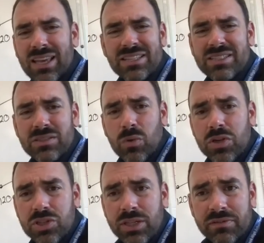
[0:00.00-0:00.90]
Is this
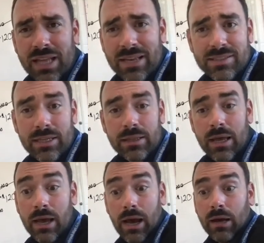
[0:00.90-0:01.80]
question even asking
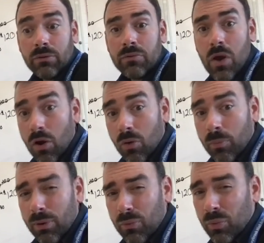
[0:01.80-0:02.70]
that? I don't know,
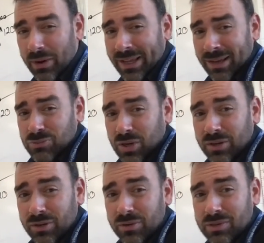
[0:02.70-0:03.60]
but what I am trying
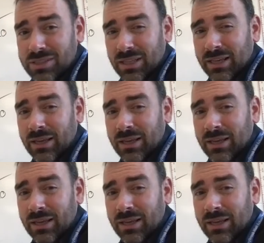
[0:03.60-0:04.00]
to do is